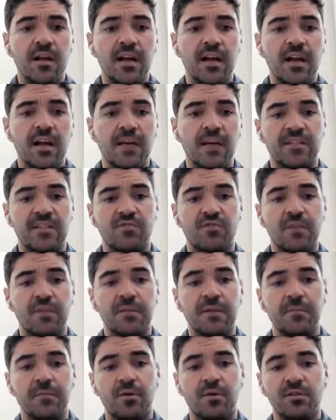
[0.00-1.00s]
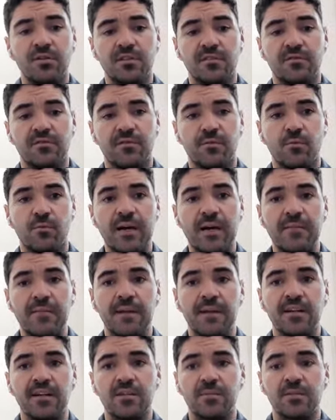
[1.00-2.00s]
Um, it's incredibly important for weight
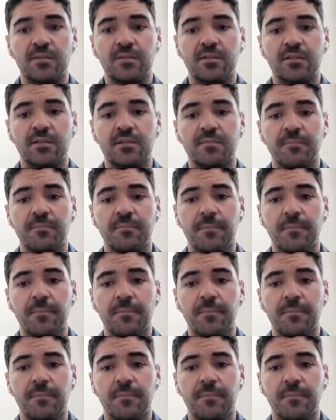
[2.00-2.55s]
management.